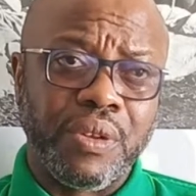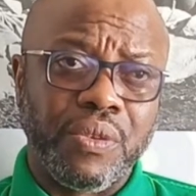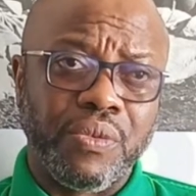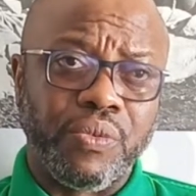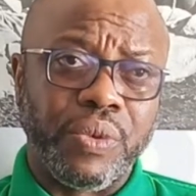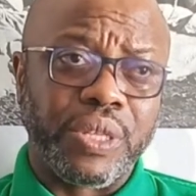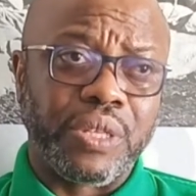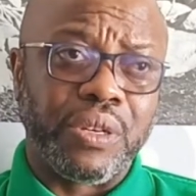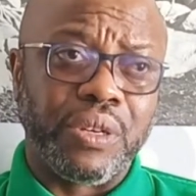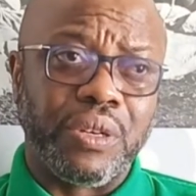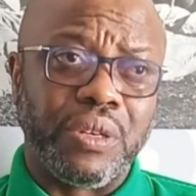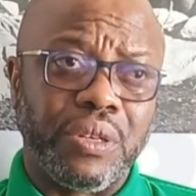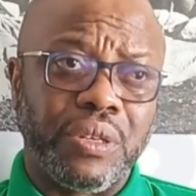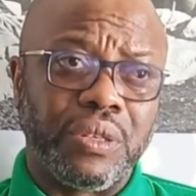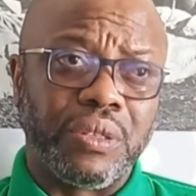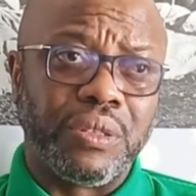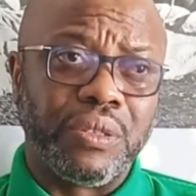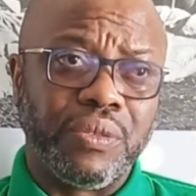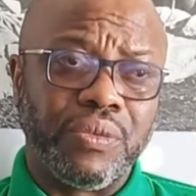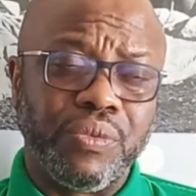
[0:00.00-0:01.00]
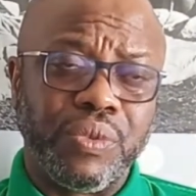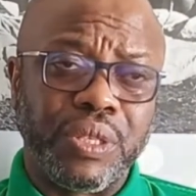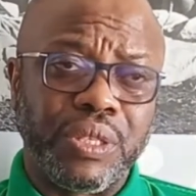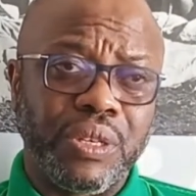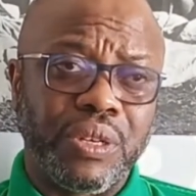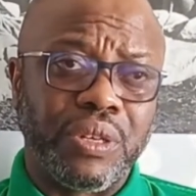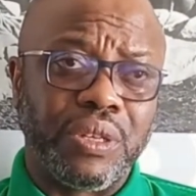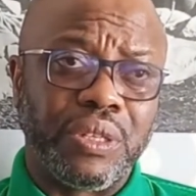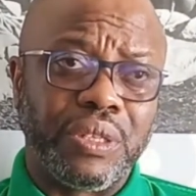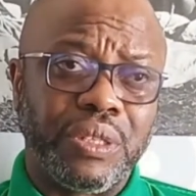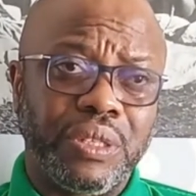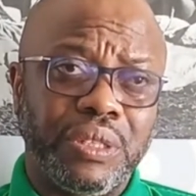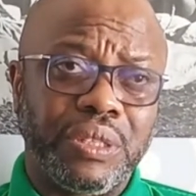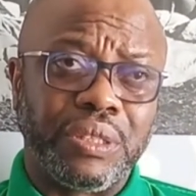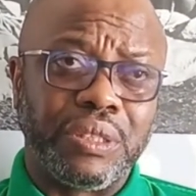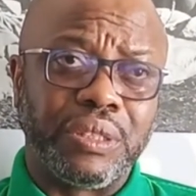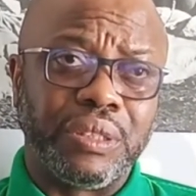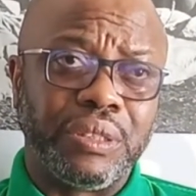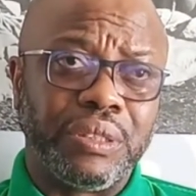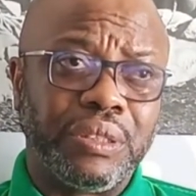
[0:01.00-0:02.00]
with
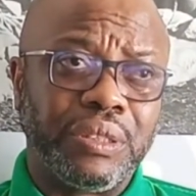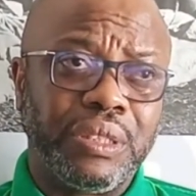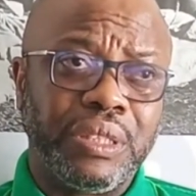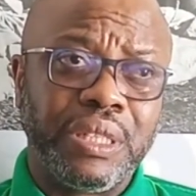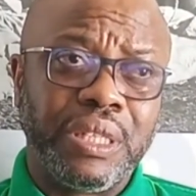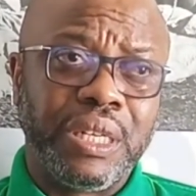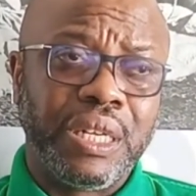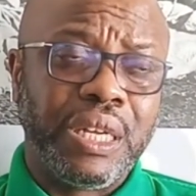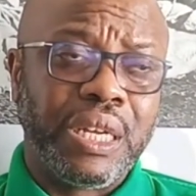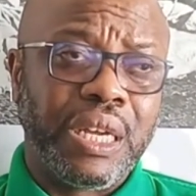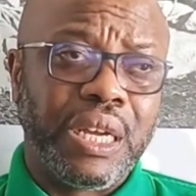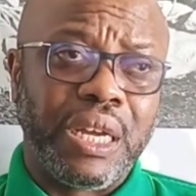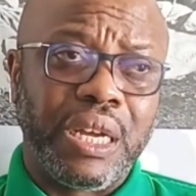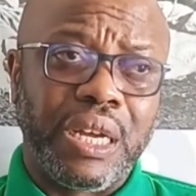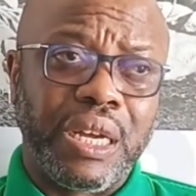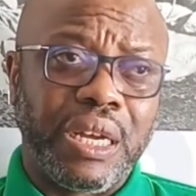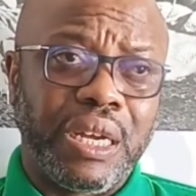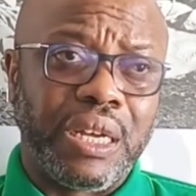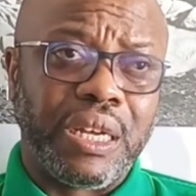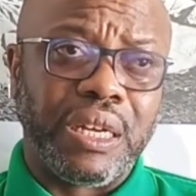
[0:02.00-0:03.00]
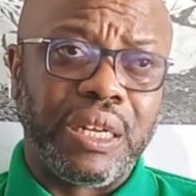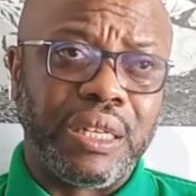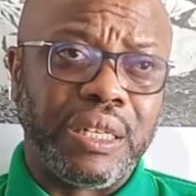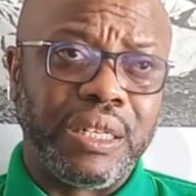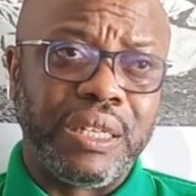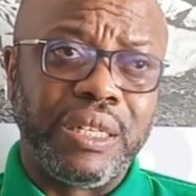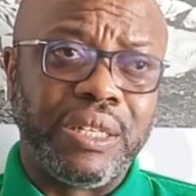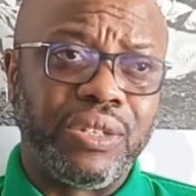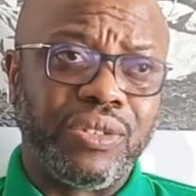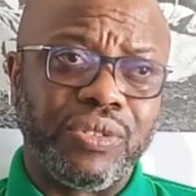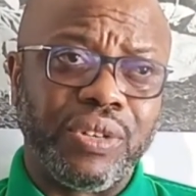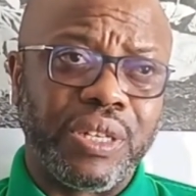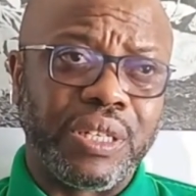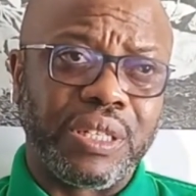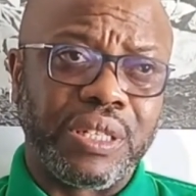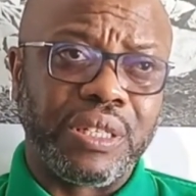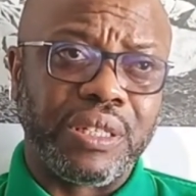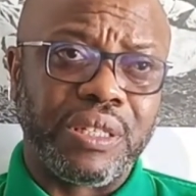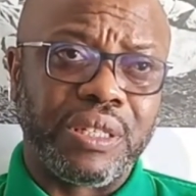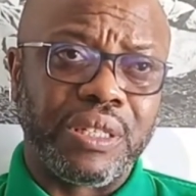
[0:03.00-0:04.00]
all
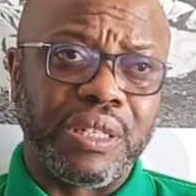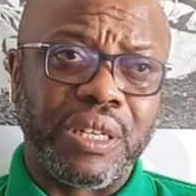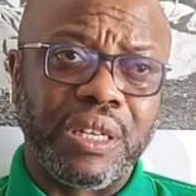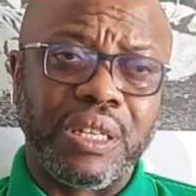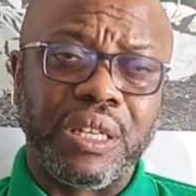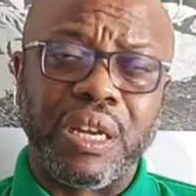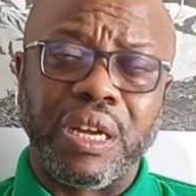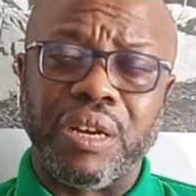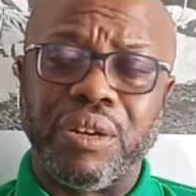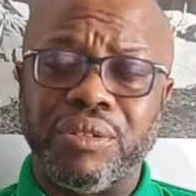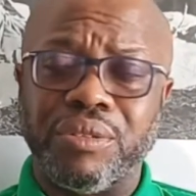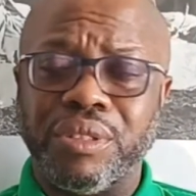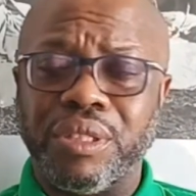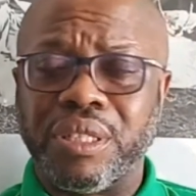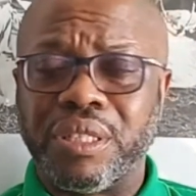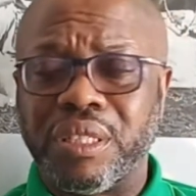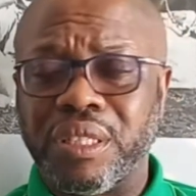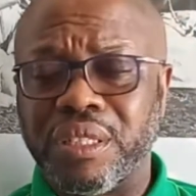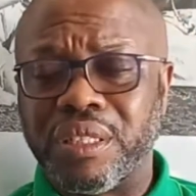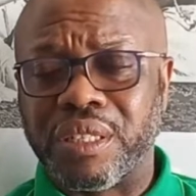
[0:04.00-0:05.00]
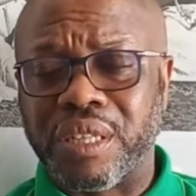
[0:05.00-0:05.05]
interest in seeing how these things